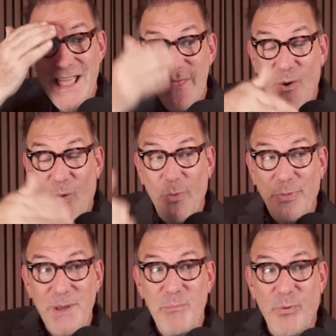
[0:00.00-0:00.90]
the whole
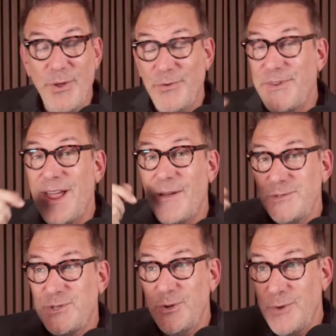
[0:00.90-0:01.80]
thing boiled down
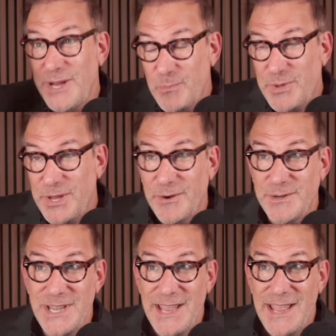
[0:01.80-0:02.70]
to, it appears